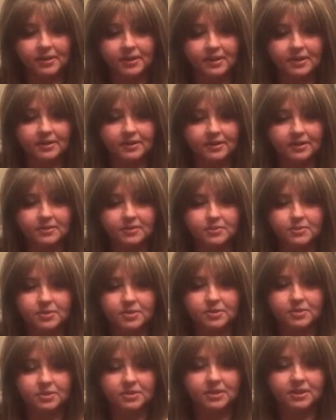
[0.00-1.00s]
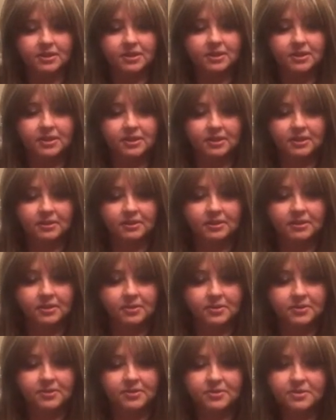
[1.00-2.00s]
and especially, you
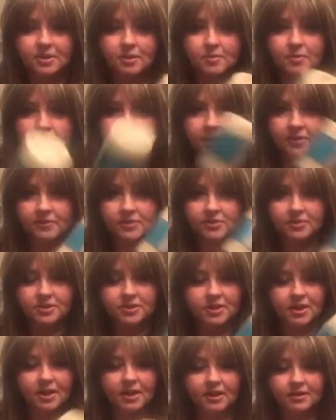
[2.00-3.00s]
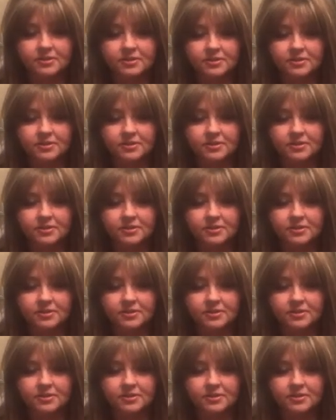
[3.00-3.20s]
know, in the summer after a tan.